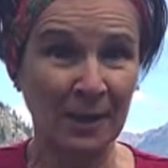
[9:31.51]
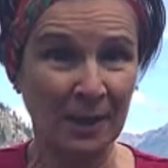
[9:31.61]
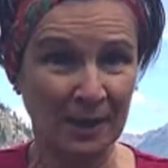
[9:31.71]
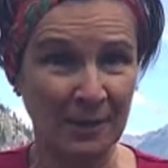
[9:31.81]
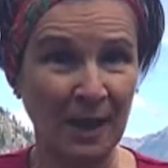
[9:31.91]

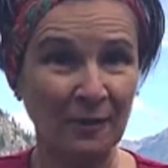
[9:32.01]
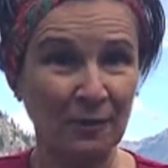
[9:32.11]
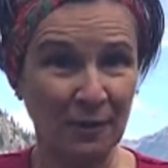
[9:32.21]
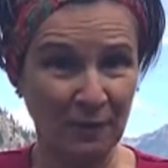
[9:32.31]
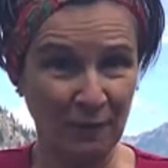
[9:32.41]
in that
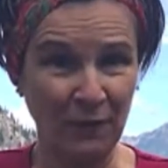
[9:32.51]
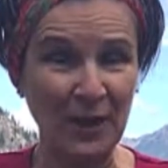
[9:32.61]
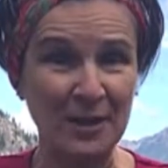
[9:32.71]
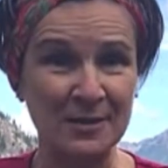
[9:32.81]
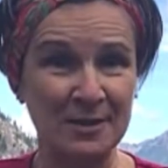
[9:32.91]

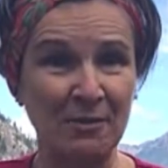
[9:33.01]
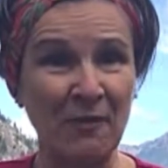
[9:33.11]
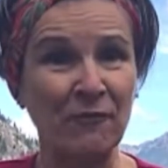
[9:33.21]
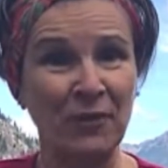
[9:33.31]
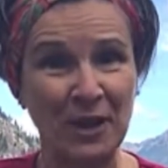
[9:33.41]
phase, the
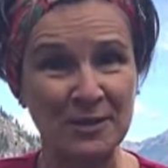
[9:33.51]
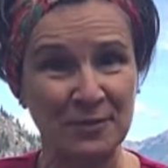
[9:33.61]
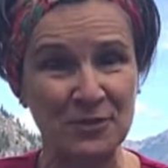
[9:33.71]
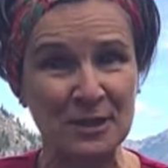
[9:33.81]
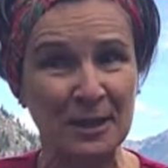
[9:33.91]
REM phase
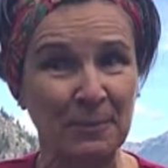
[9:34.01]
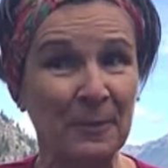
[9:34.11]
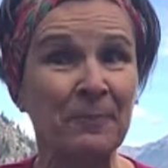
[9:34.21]
of sleep,